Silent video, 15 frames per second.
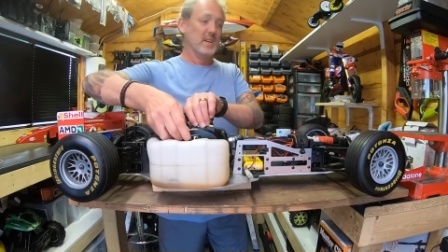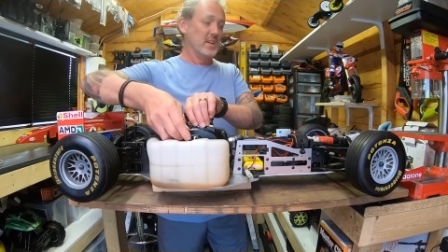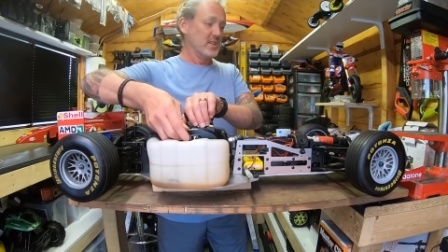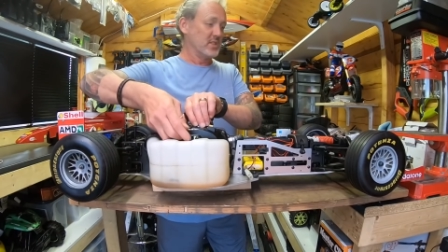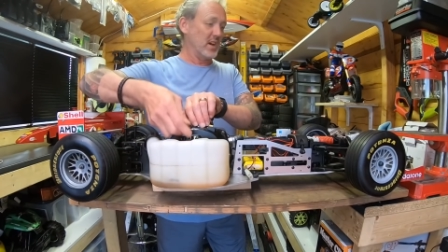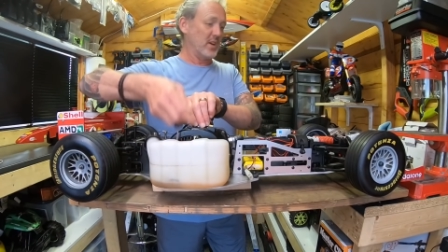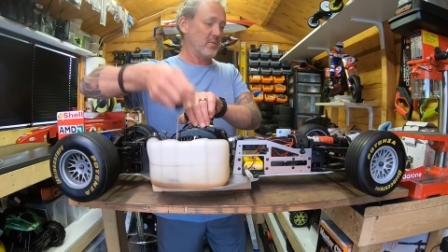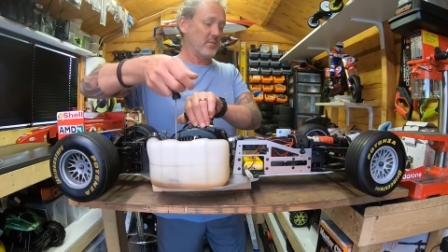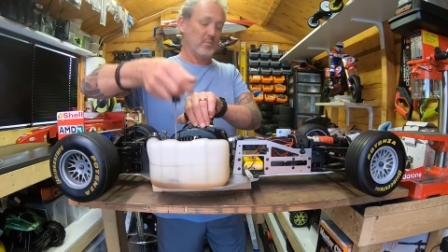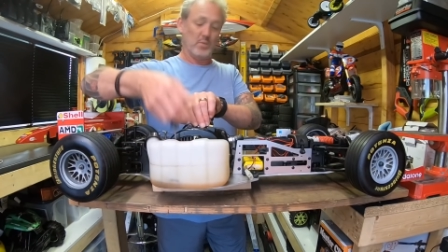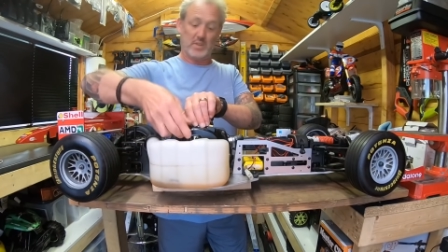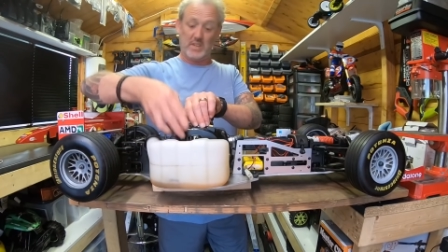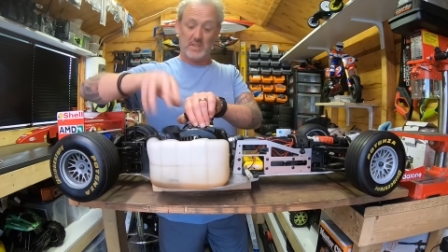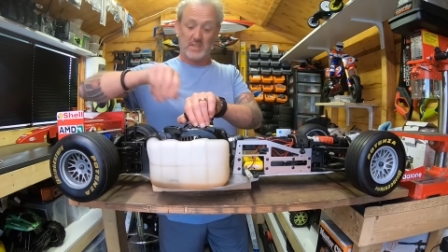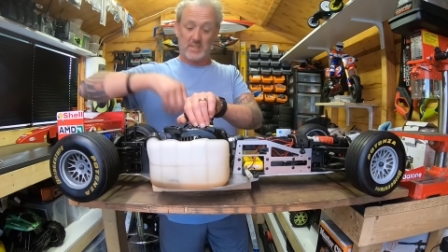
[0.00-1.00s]
So with
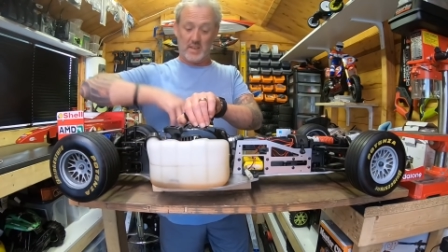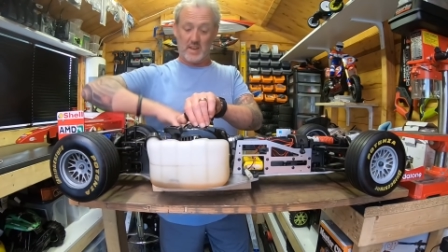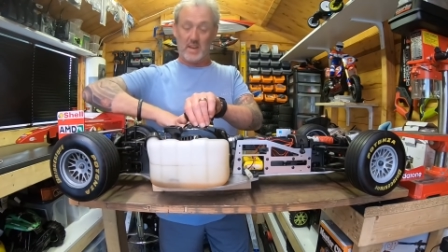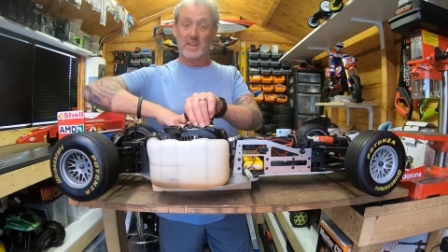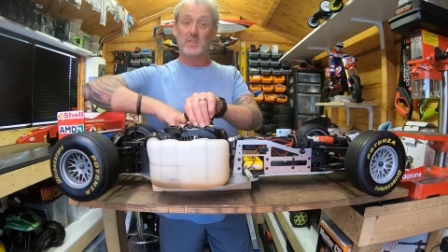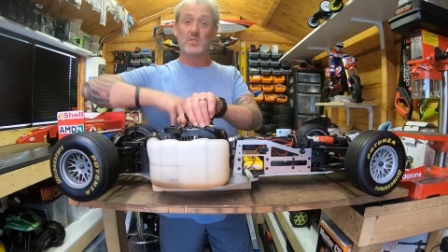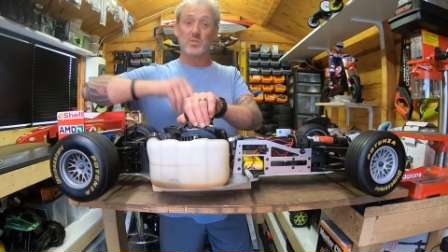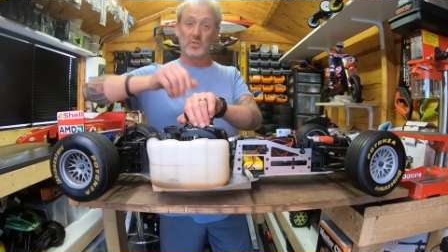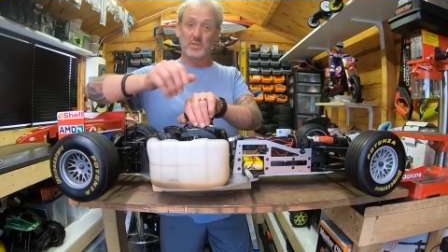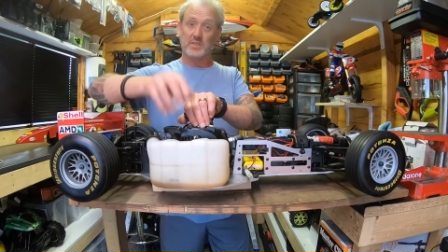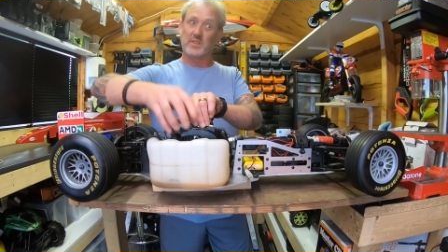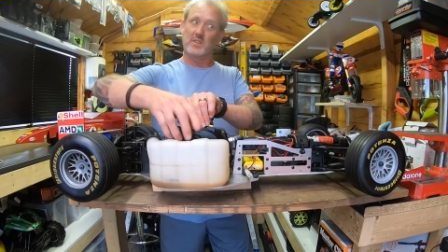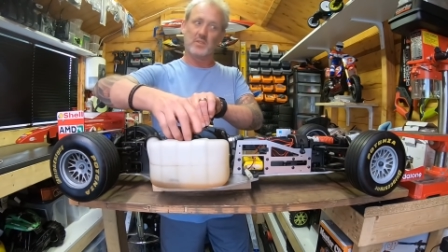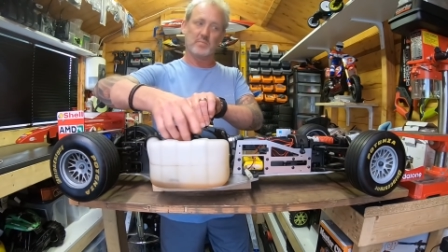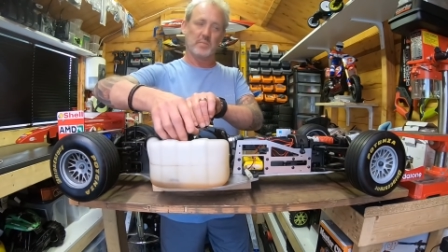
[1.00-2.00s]
this exhaust,
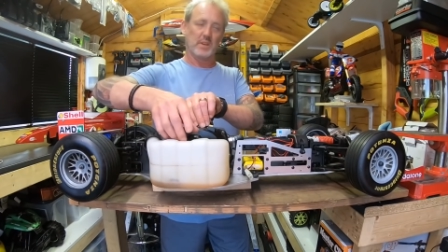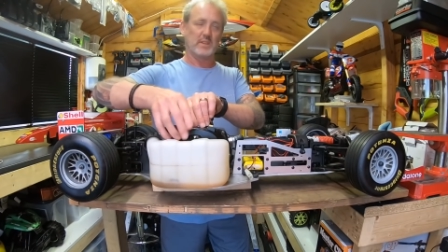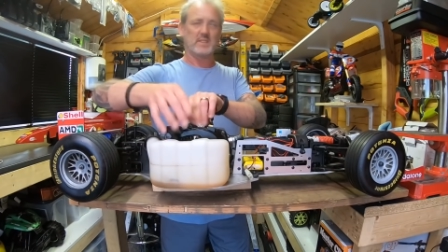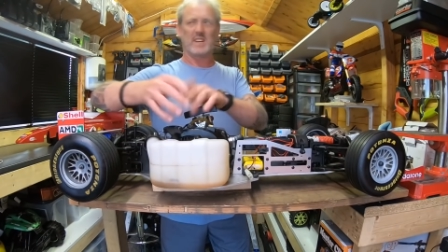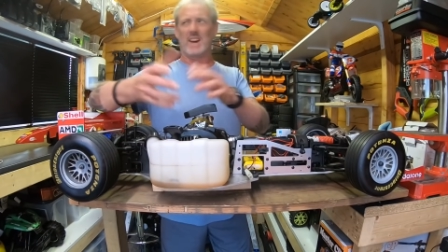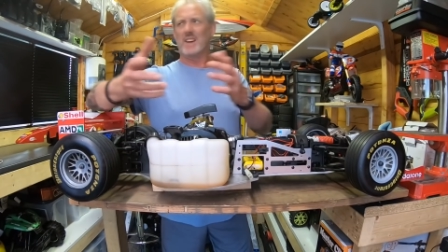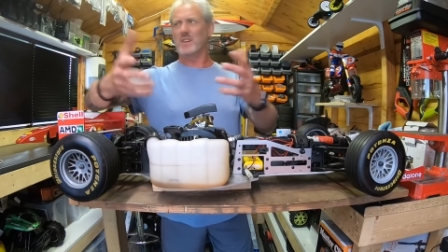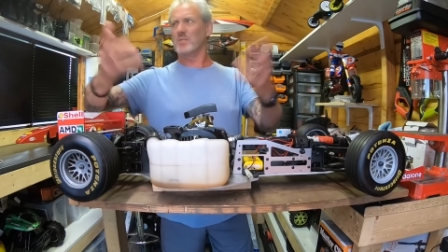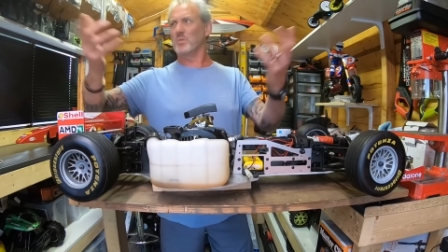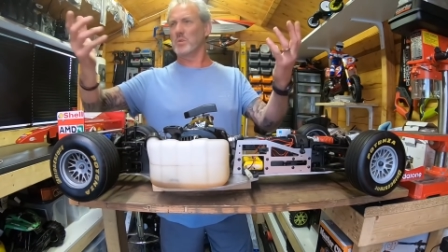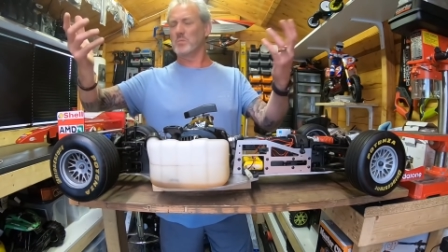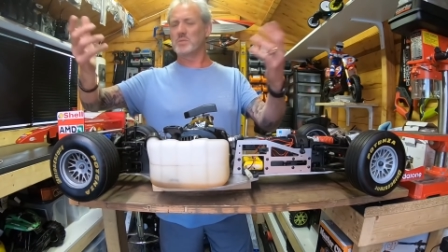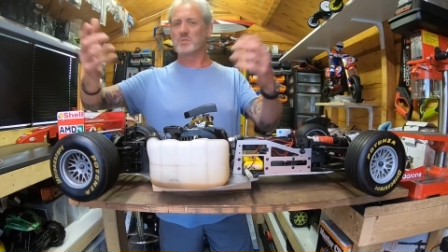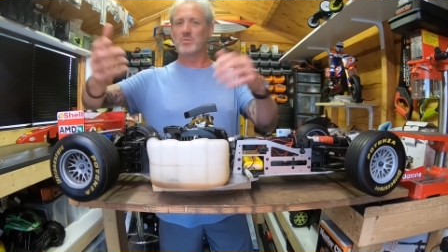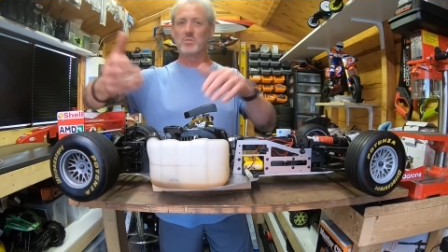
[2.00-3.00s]
excuse me, tank, what
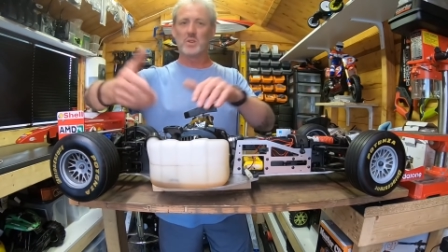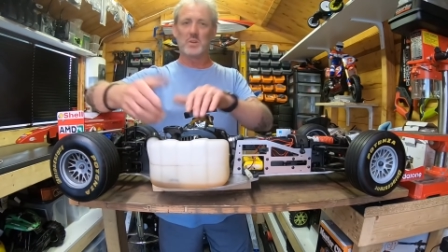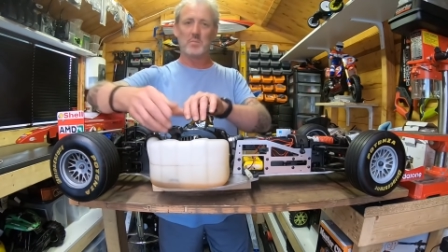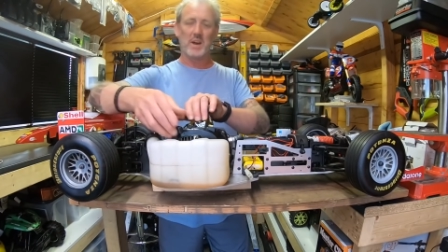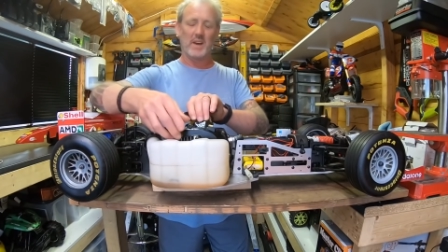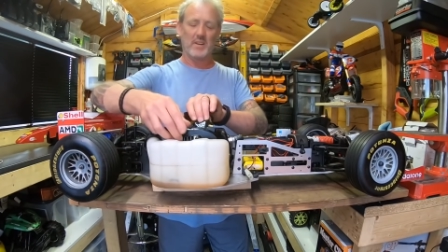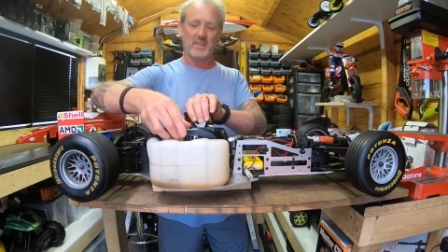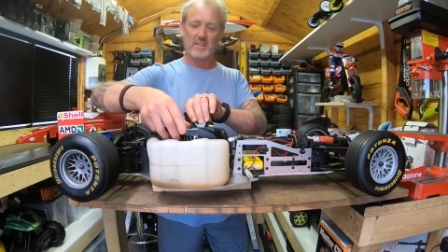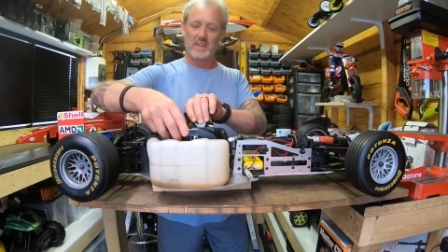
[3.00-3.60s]
am I talking about?